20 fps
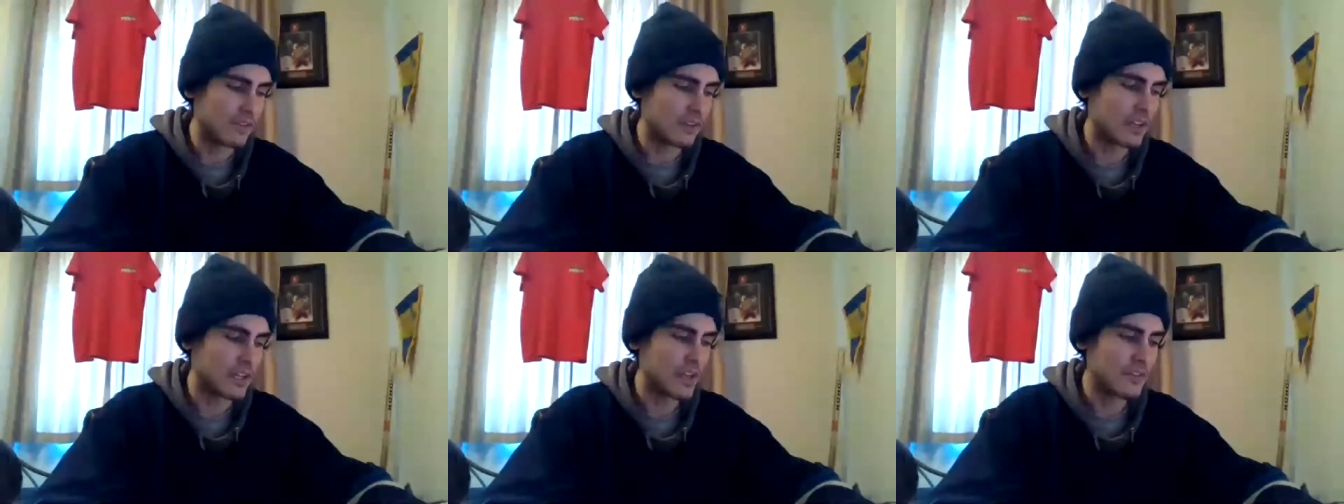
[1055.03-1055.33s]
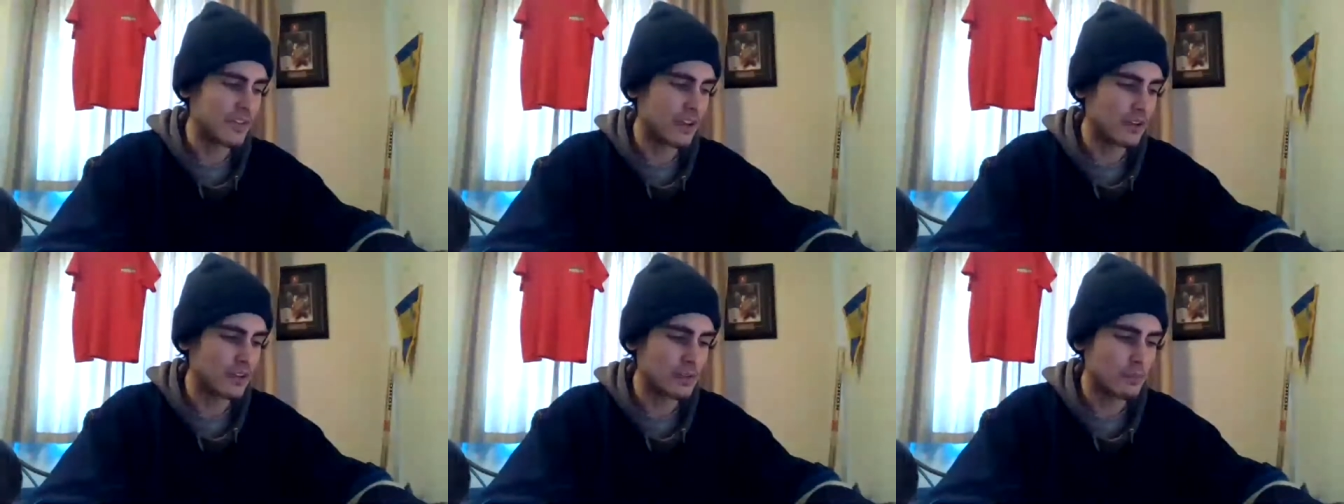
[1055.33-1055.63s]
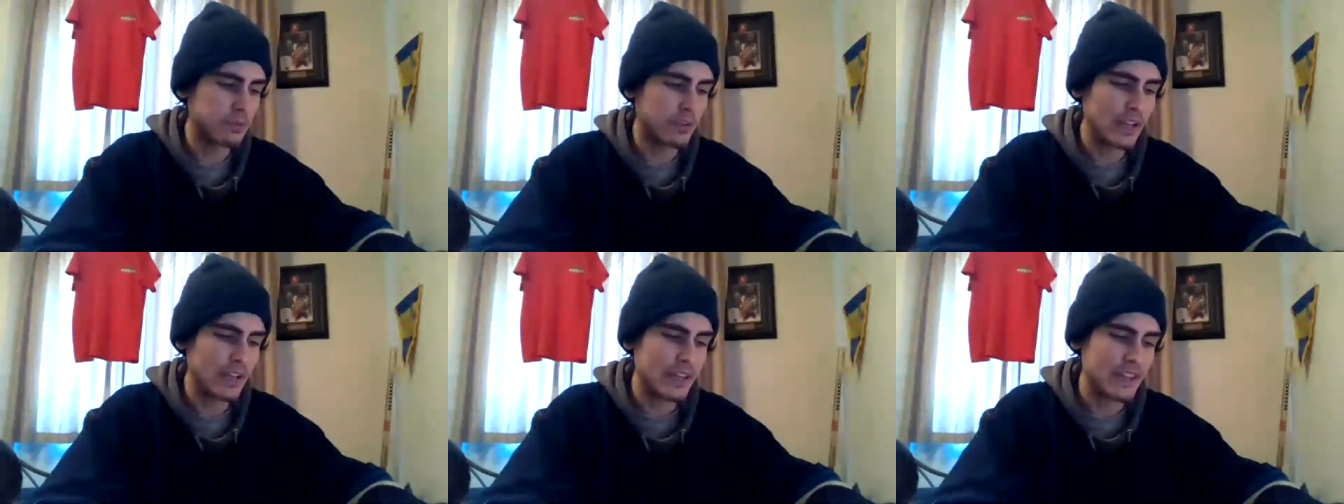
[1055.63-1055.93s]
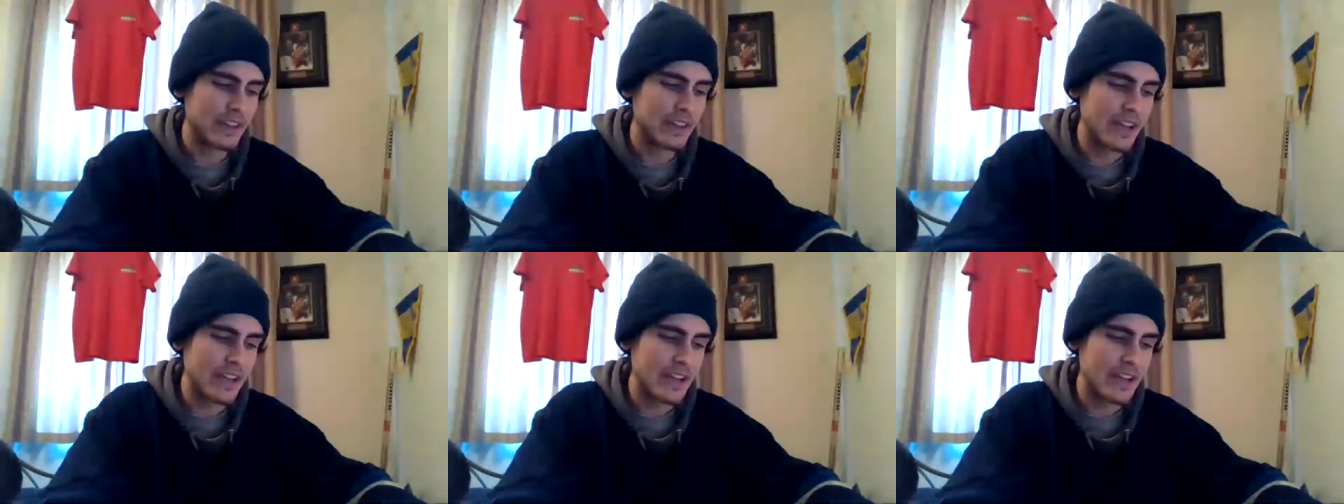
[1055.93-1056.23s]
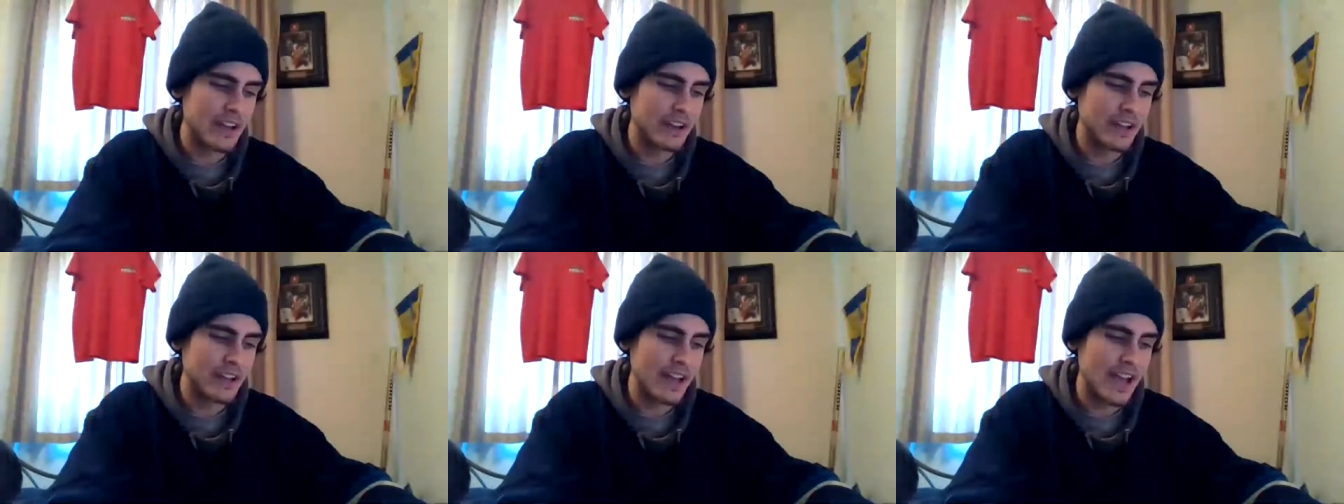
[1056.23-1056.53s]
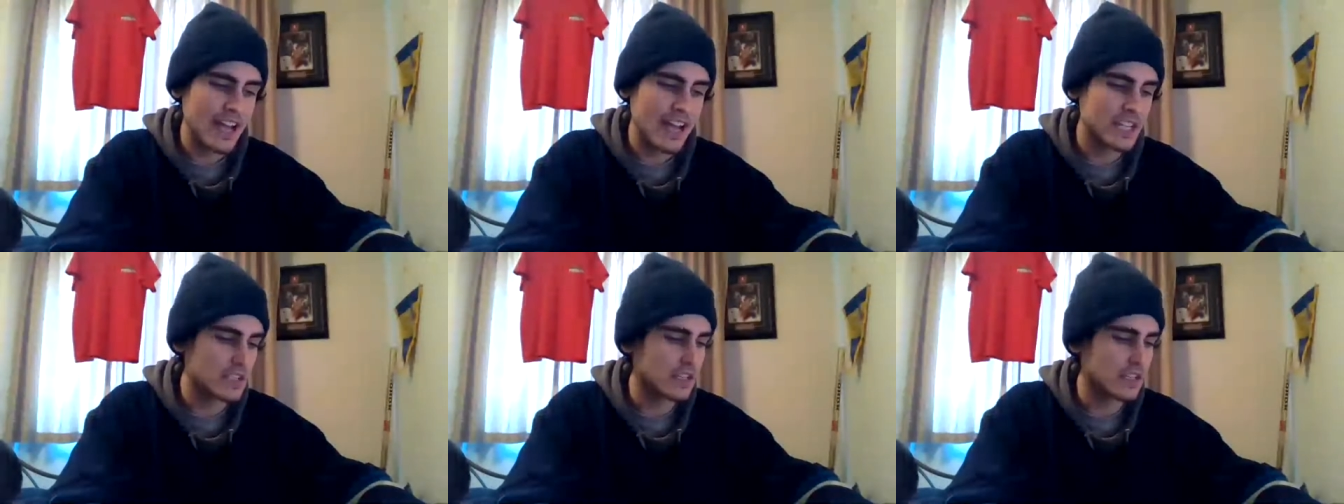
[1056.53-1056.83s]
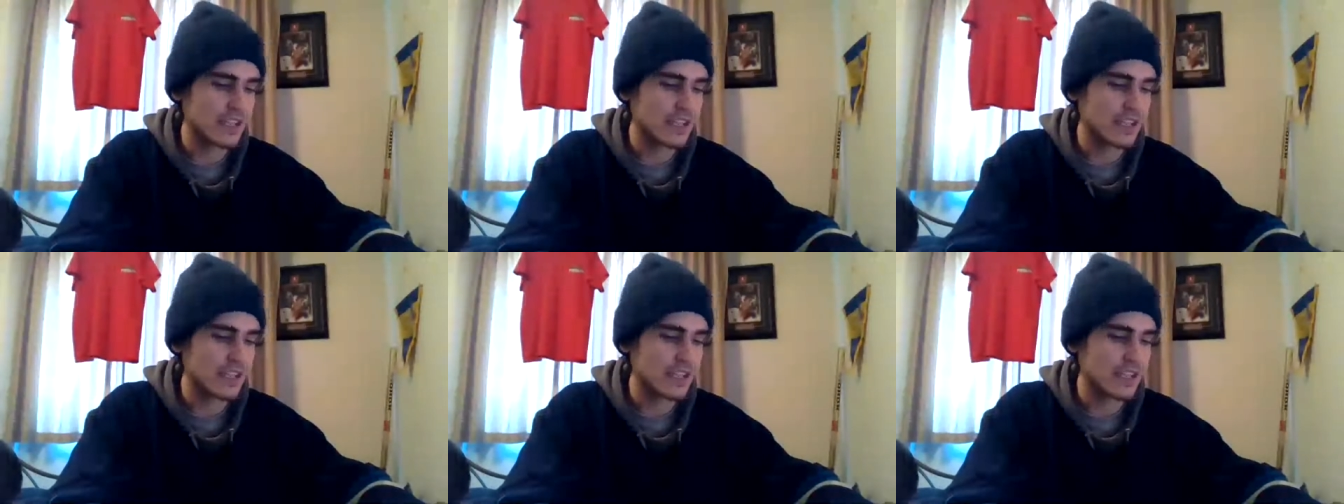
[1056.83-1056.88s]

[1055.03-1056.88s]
Giving out the play of the day here, guys.